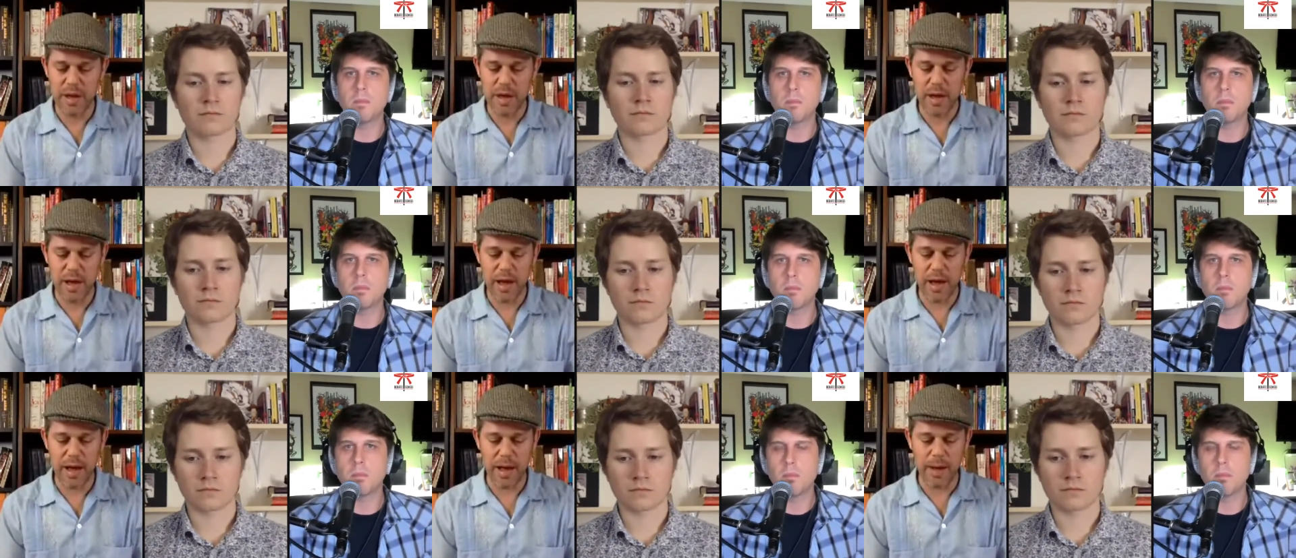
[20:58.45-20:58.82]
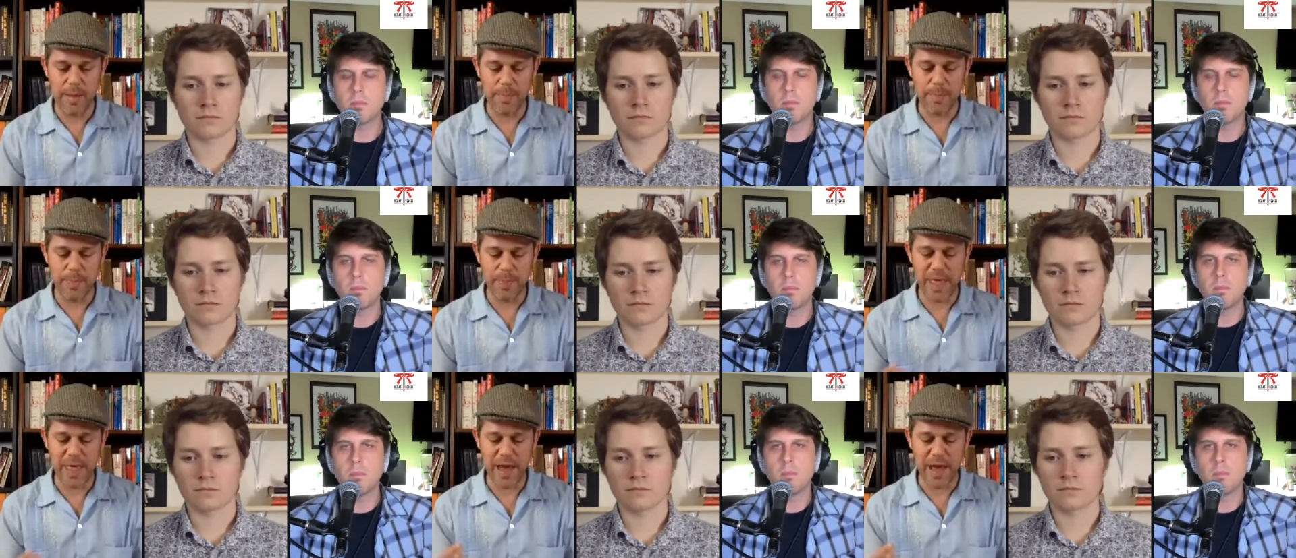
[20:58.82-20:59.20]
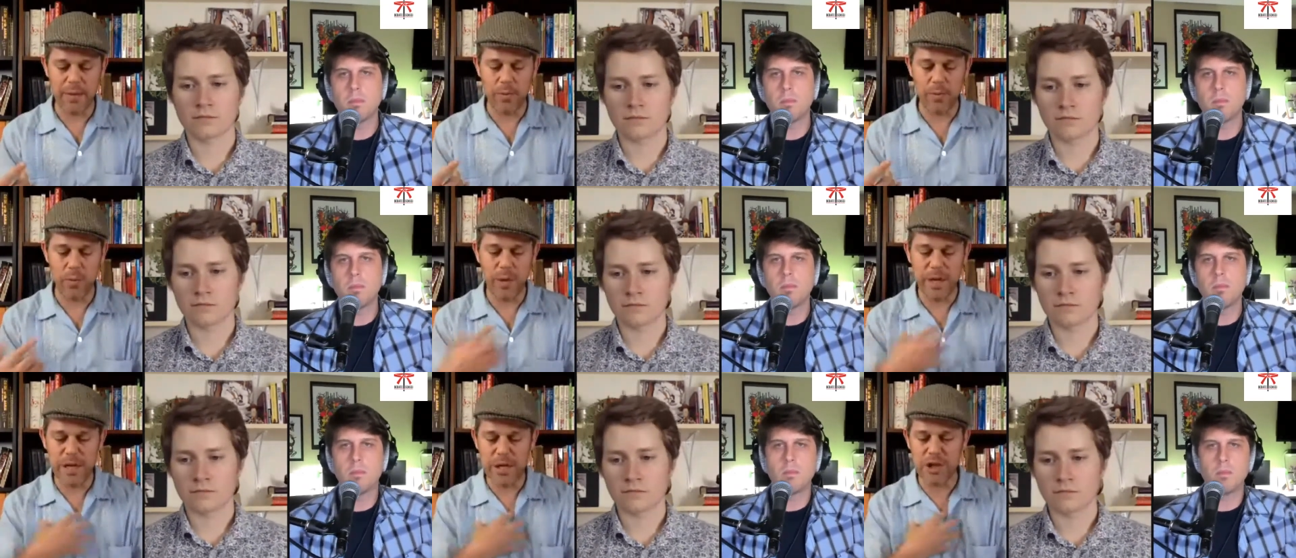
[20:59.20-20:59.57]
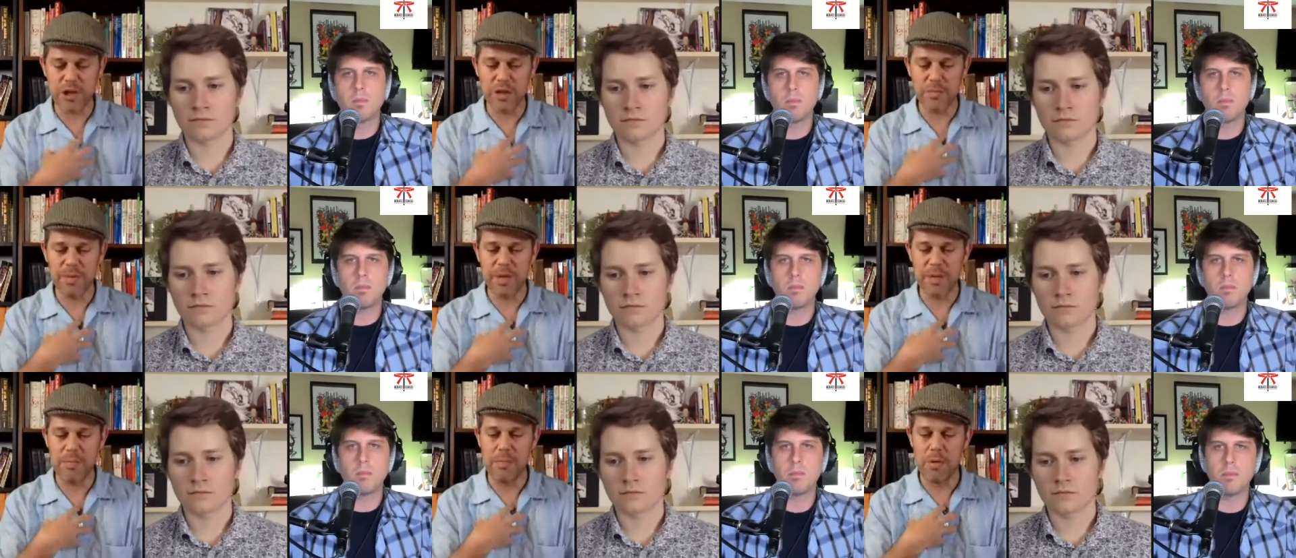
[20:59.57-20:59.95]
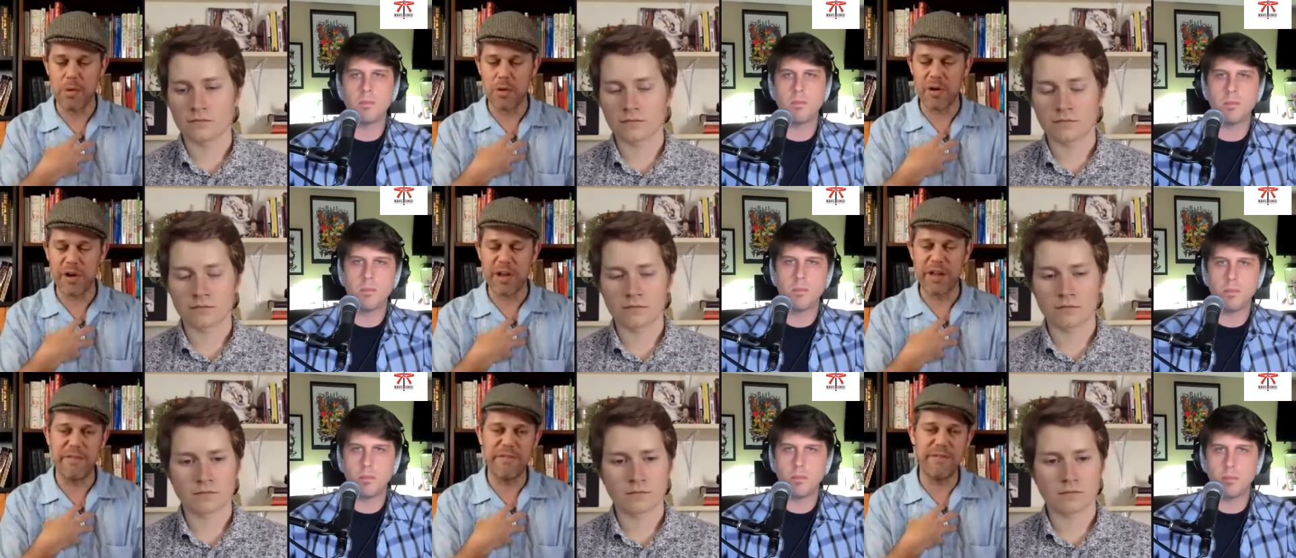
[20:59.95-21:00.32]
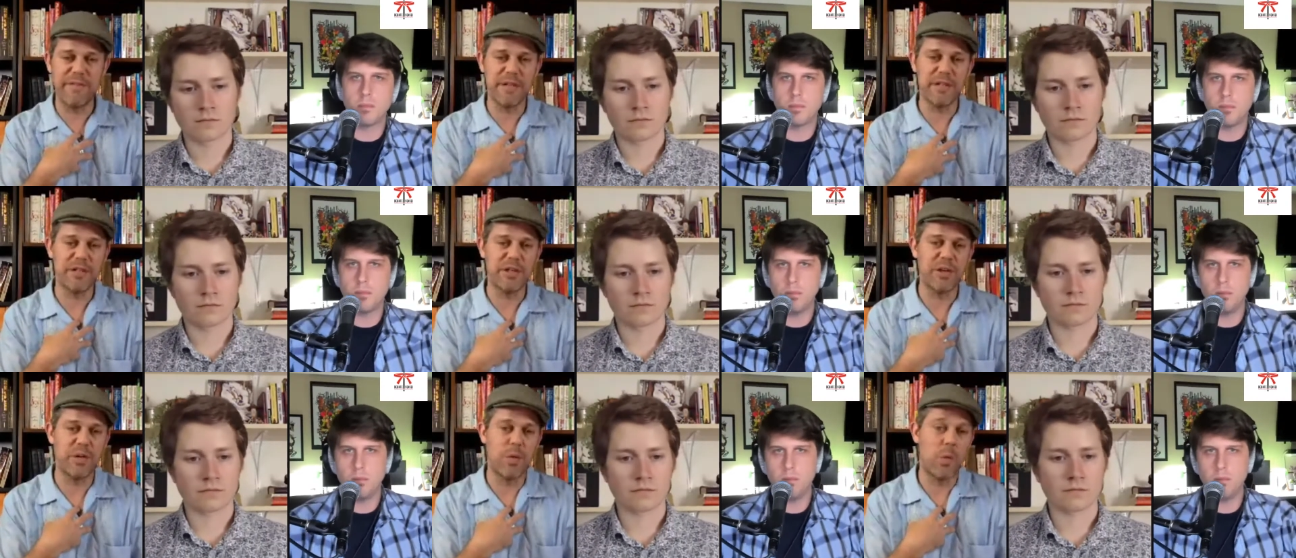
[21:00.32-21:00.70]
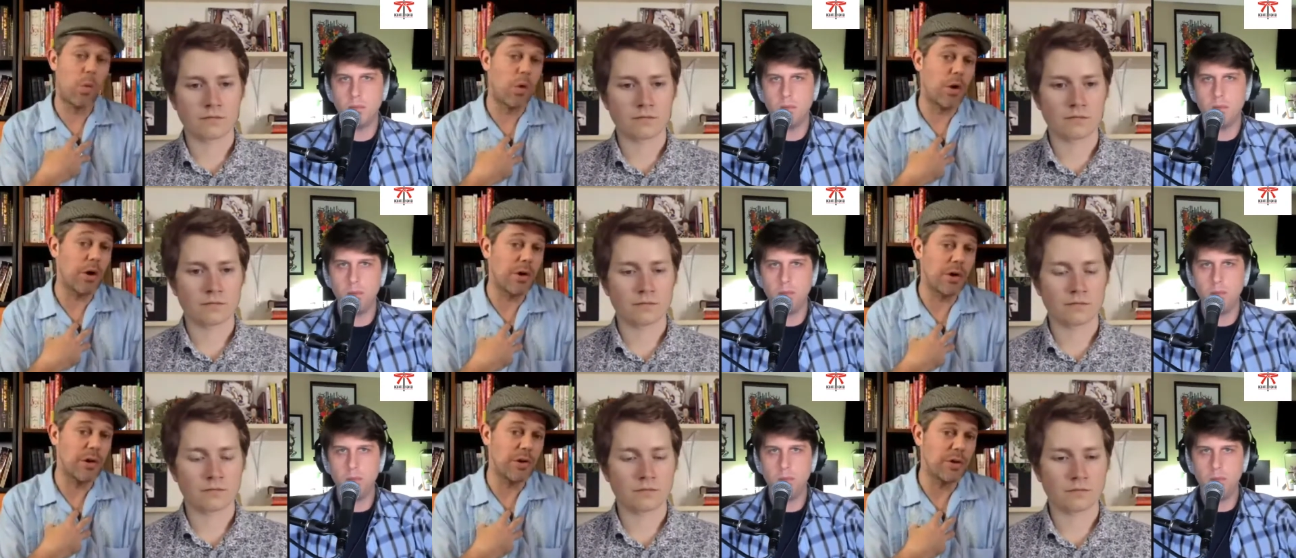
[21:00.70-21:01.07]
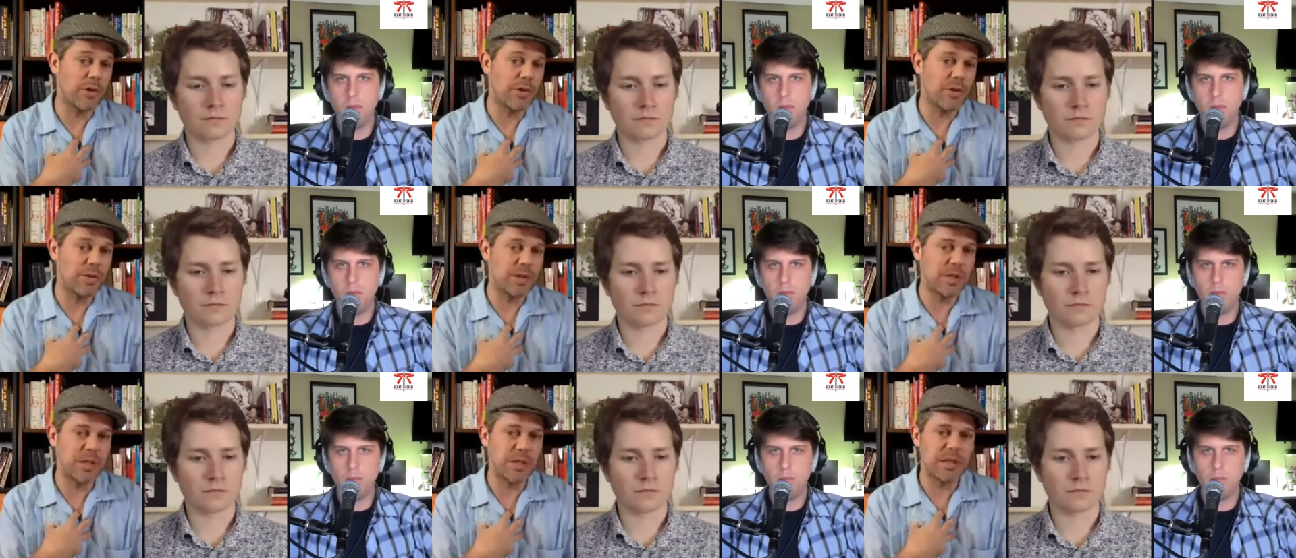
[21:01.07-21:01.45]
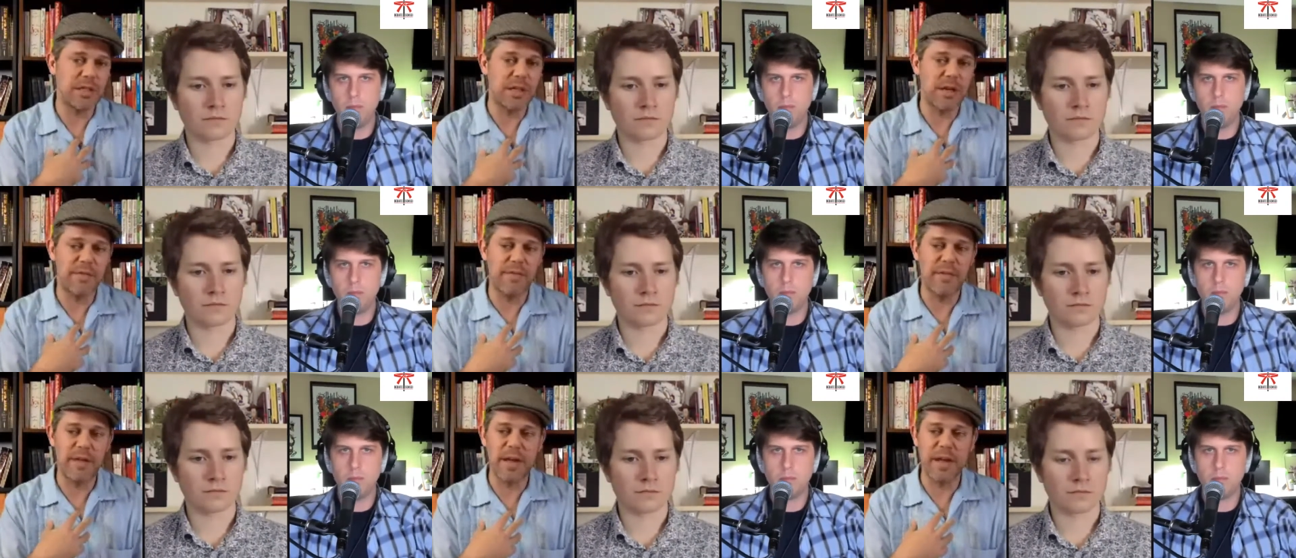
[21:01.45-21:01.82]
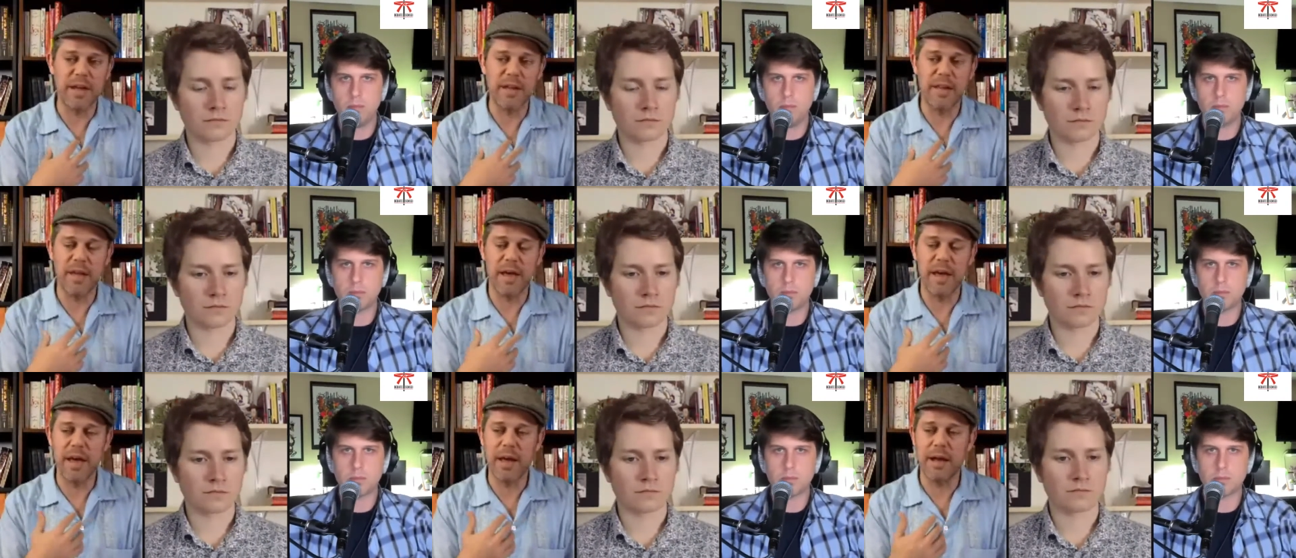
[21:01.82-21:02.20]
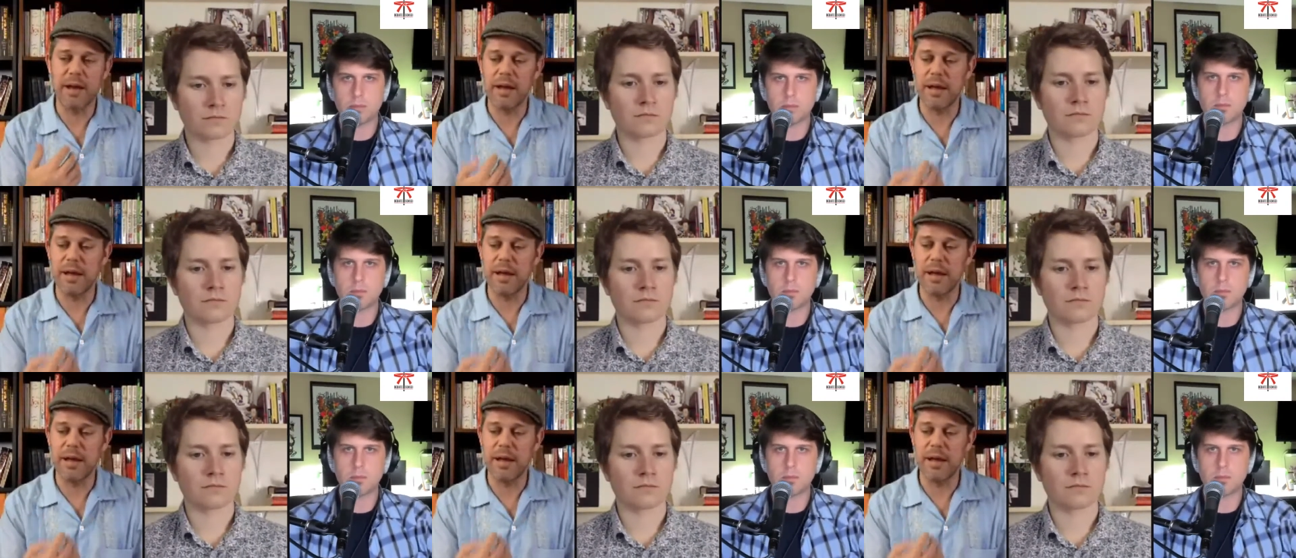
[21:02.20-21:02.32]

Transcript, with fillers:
Speaker 1: Um, that we should be more efficient workers and stuff like that.